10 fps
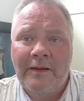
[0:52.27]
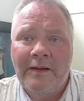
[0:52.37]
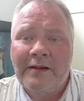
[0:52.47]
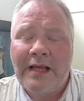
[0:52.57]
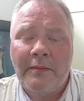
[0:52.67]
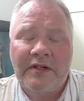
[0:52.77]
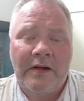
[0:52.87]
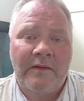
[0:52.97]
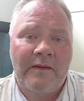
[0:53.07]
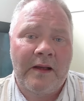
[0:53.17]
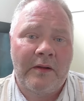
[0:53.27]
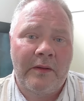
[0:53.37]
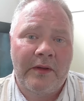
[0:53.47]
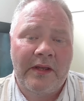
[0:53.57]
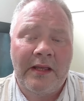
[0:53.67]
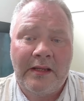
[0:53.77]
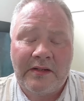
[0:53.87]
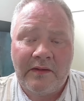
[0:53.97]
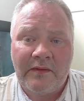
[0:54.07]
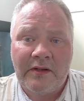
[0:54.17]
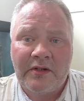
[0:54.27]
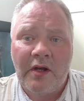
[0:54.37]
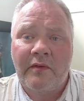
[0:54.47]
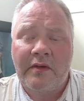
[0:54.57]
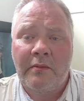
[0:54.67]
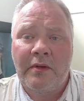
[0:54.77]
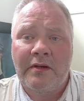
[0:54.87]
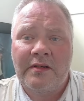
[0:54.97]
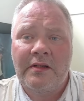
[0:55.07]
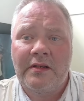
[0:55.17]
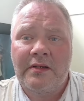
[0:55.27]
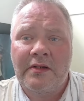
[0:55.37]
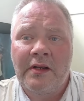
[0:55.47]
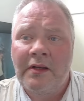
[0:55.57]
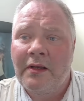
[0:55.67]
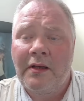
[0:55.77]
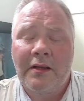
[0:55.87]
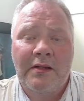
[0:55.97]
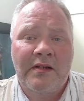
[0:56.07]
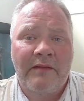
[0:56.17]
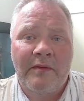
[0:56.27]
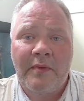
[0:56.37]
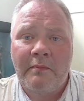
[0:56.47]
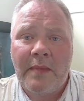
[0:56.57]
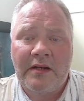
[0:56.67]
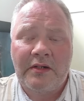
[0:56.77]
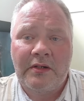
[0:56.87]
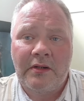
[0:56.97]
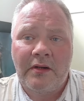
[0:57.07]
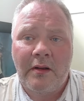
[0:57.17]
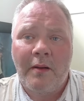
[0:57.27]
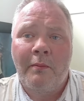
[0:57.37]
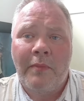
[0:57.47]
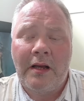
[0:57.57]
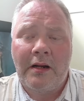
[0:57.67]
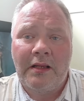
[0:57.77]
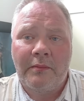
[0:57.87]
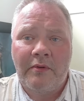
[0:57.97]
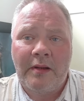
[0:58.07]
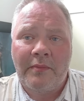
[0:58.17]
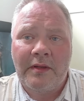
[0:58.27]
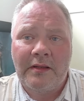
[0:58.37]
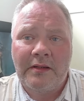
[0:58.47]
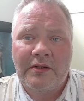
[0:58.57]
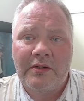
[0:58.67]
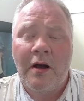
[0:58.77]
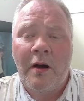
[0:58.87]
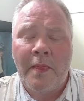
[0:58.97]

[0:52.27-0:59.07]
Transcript: damaging effect on the cohesiveness of communities, has never been mentioned by Labour MPs on the